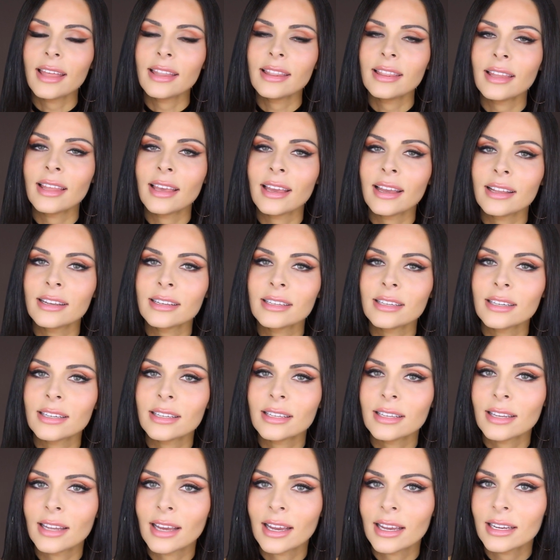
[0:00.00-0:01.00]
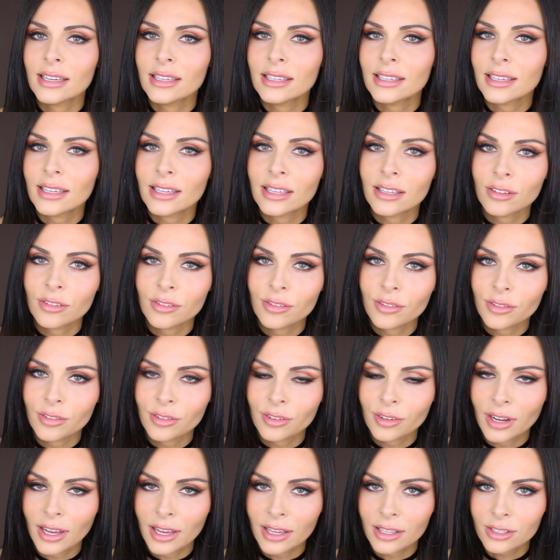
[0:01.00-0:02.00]
And then good night in
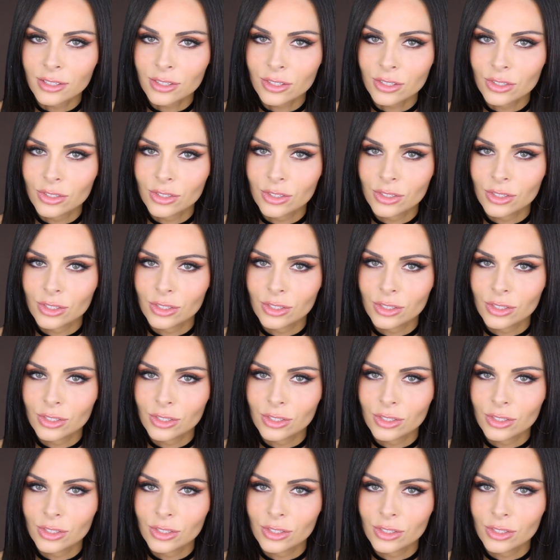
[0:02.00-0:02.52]
French.